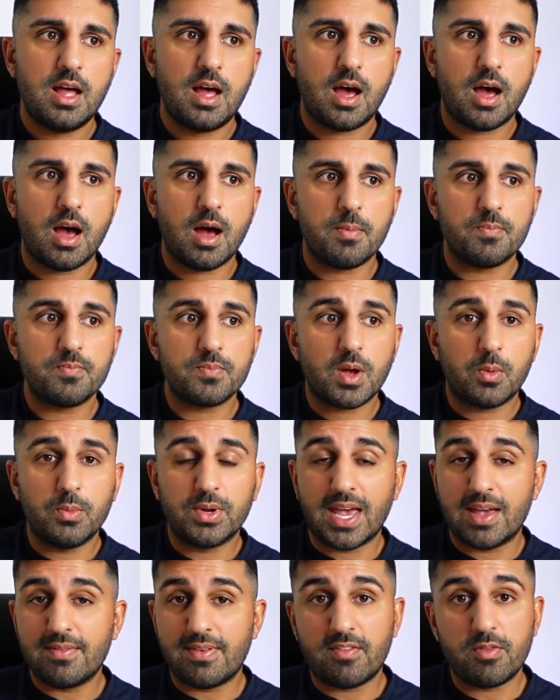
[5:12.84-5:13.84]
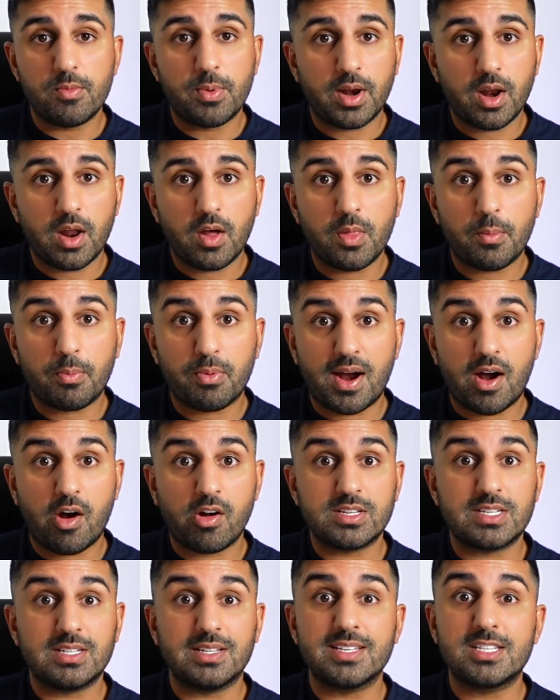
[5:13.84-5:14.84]
Um, and we gave everybody on the
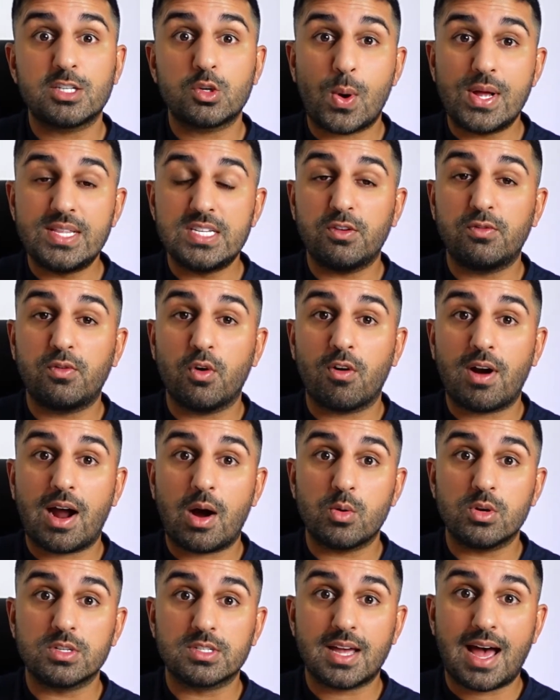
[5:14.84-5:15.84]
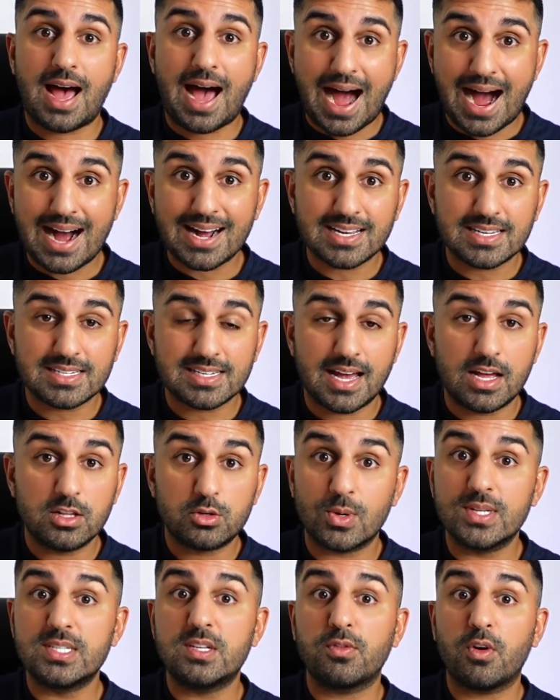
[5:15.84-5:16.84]
priority list 24 hours access,
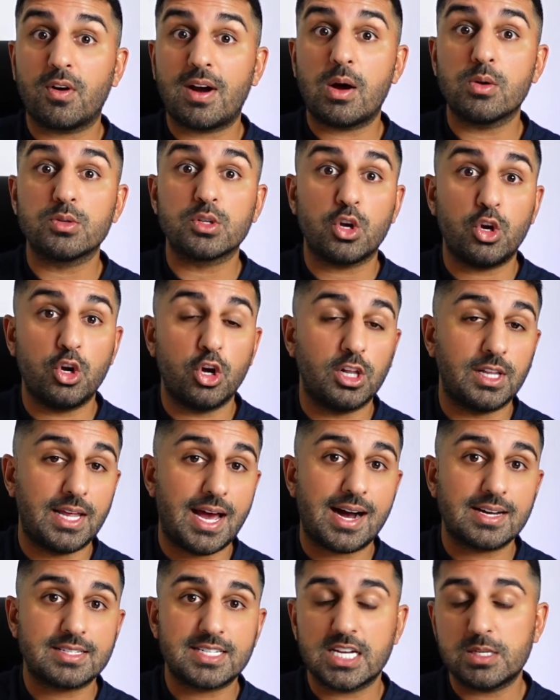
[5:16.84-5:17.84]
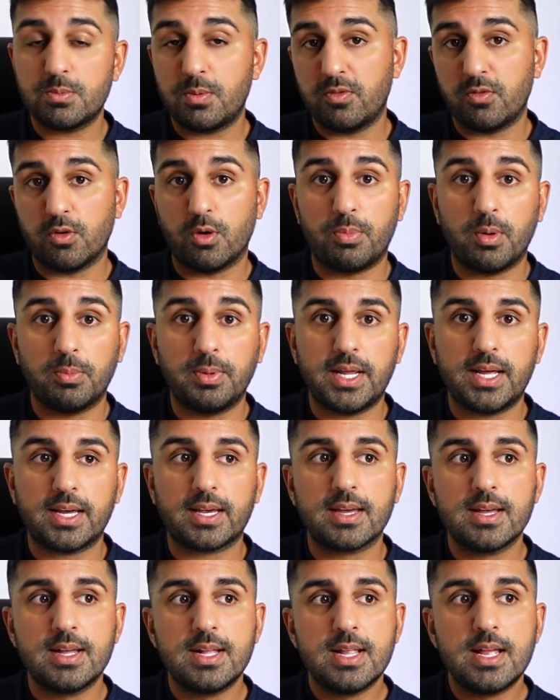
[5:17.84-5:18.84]
24 hours early access before
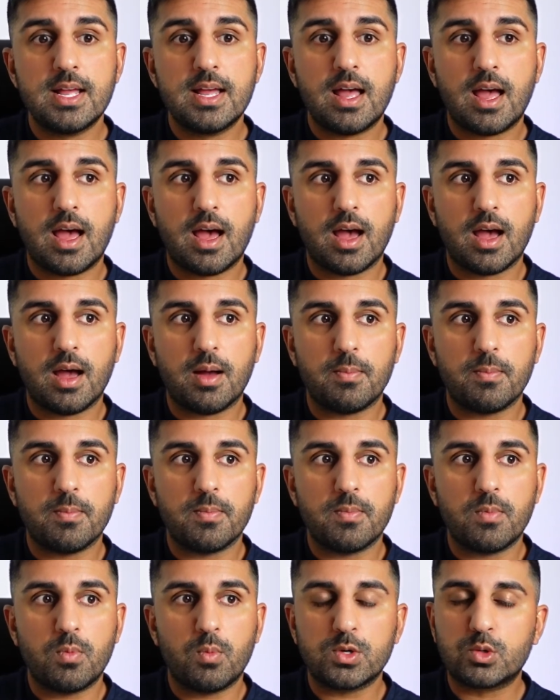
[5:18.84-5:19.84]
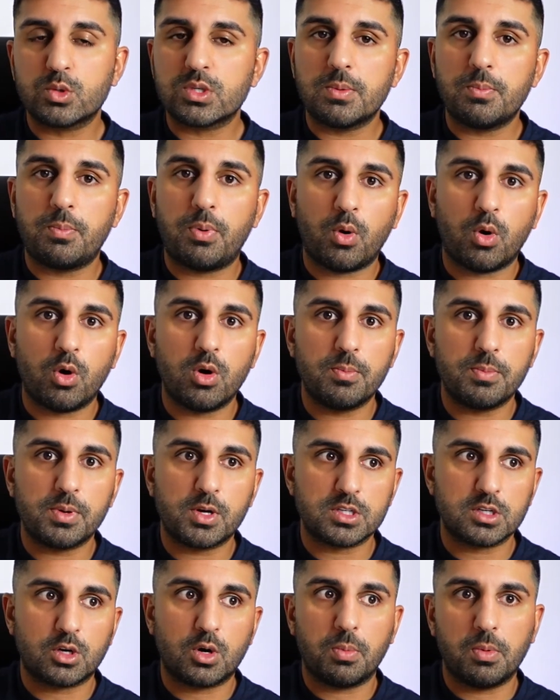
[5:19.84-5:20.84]
public, um, which was important
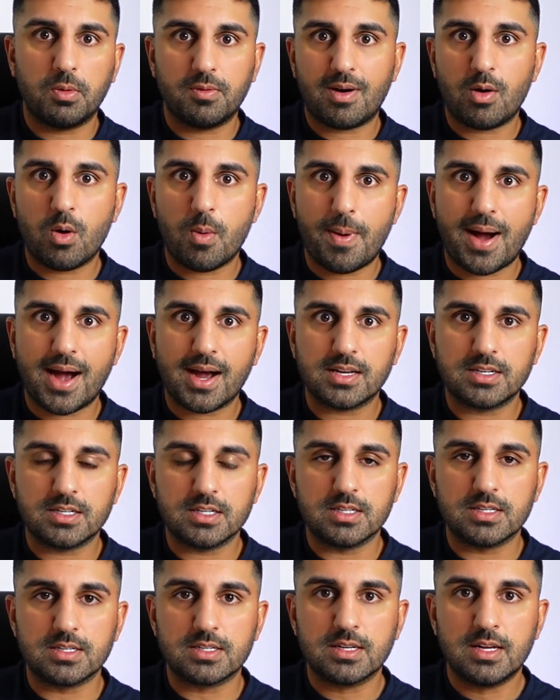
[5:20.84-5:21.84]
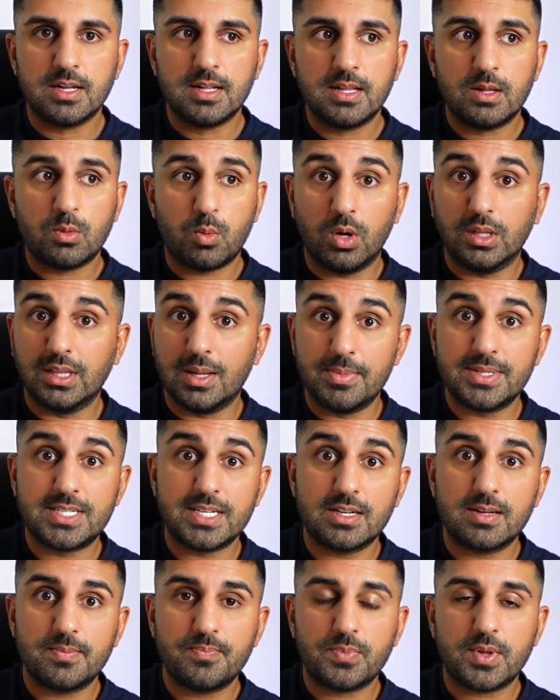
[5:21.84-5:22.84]
because a couple of our packages were
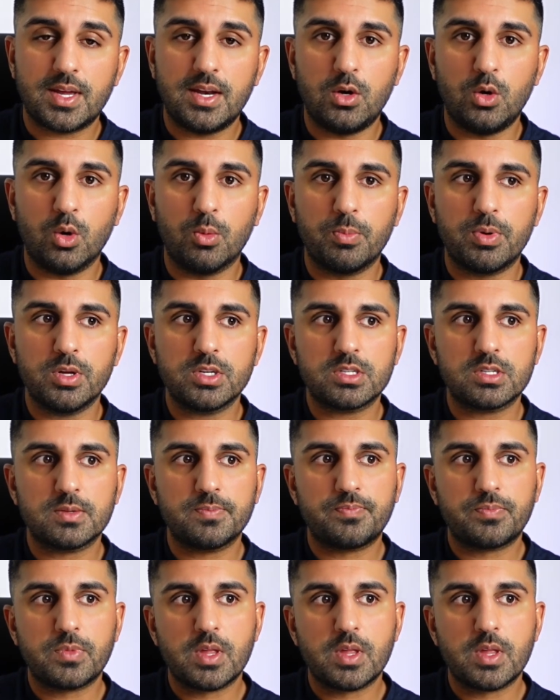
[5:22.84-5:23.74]
limited in numbers.